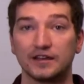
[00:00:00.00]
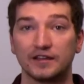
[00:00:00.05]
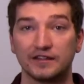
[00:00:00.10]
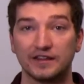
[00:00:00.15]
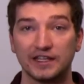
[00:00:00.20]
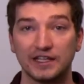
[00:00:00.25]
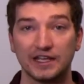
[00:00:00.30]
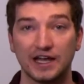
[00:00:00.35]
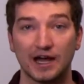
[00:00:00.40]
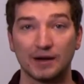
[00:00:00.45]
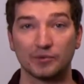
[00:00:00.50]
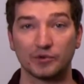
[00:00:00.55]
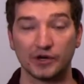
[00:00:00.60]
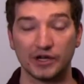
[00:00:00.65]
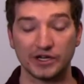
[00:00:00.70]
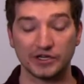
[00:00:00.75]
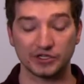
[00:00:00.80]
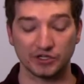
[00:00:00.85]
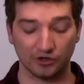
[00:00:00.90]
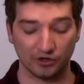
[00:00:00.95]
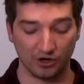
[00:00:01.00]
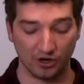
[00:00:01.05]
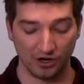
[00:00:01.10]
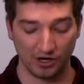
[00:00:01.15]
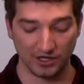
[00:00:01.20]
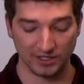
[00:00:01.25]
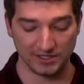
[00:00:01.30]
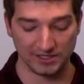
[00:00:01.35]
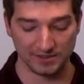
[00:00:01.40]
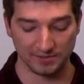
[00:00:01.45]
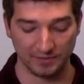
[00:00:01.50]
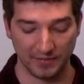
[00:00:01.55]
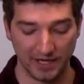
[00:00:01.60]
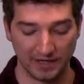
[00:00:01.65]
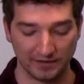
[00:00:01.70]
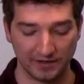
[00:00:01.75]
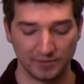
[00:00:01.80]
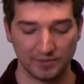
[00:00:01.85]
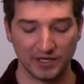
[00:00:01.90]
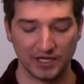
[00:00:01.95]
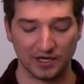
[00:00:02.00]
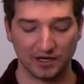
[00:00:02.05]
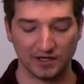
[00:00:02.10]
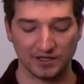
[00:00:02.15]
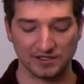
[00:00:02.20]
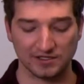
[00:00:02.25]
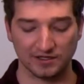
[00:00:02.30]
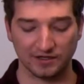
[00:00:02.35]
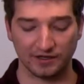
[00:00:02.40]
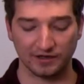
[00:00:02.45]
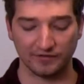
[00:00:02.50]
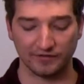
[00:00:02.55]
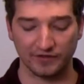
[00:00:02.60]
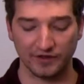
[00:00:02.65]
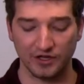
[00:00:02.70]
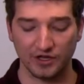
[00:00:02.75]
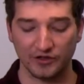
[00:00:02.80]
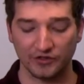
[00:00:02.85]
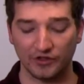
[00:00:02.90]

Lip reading: the operational costs, mainly because of